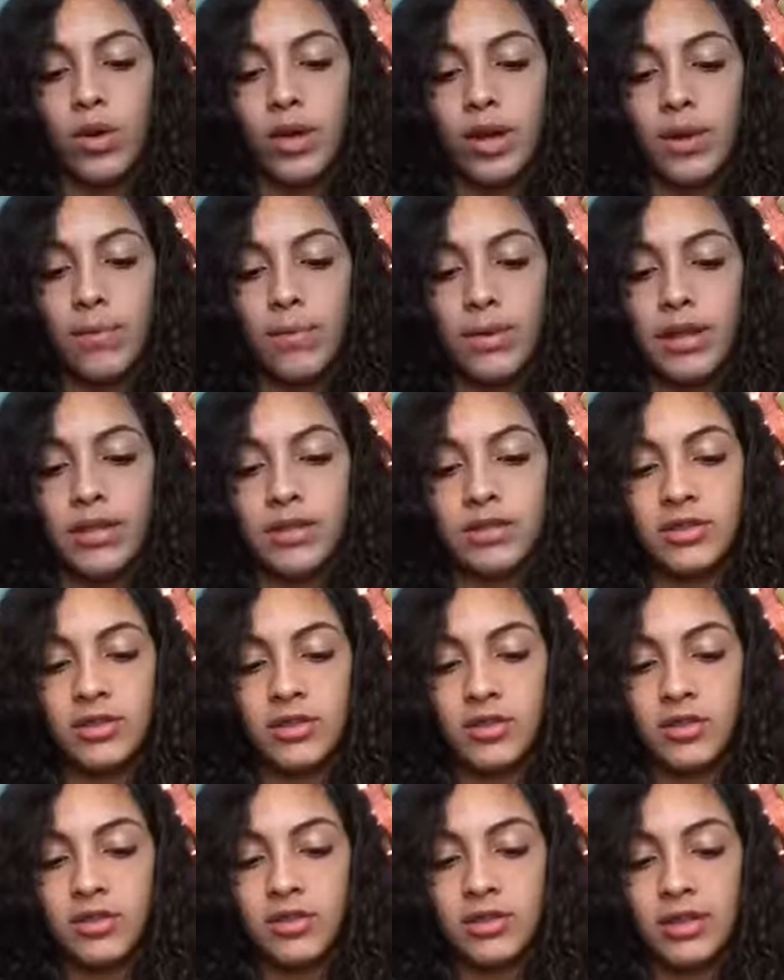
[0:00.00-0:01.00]
wooden
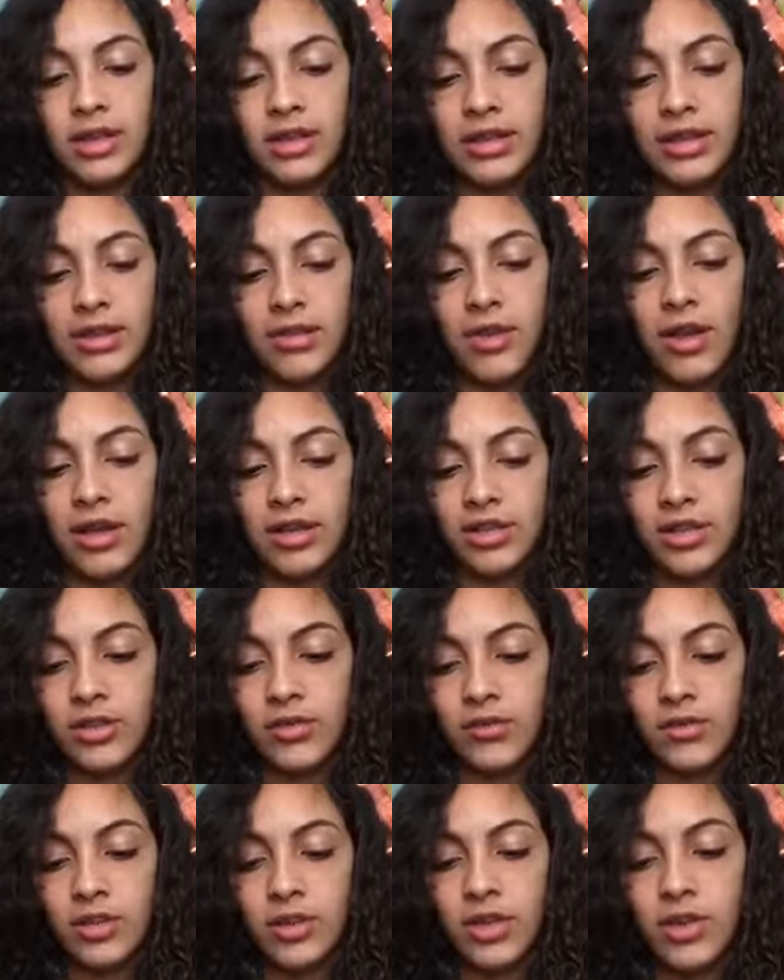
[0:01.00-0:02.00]
pencils, and these are actually
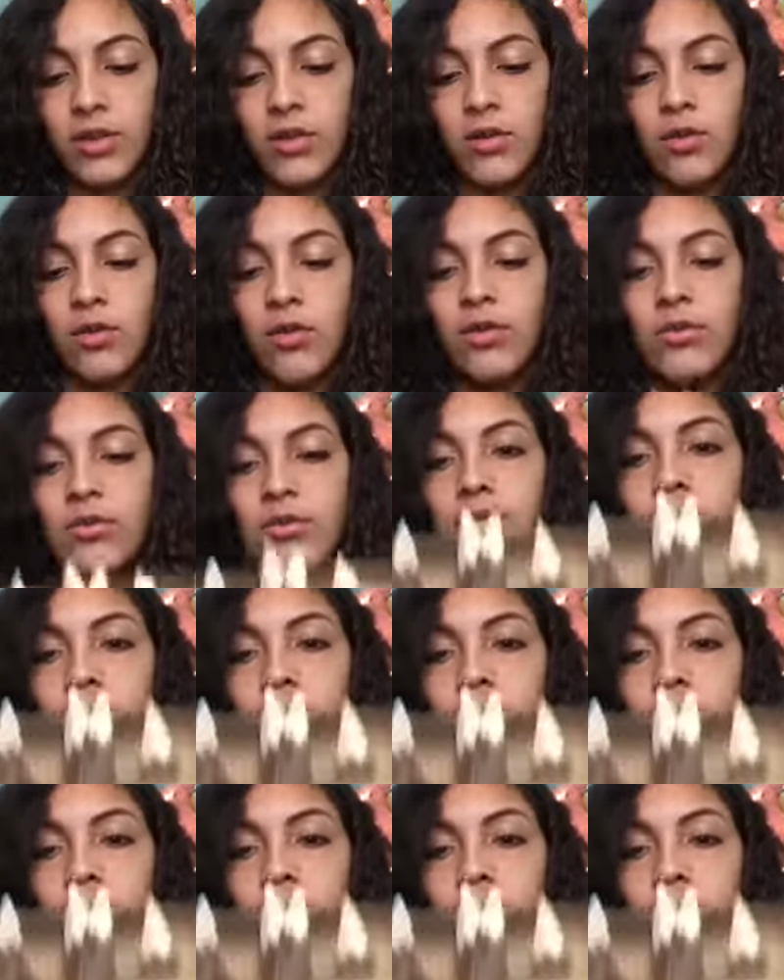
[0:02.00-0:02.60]
really cool.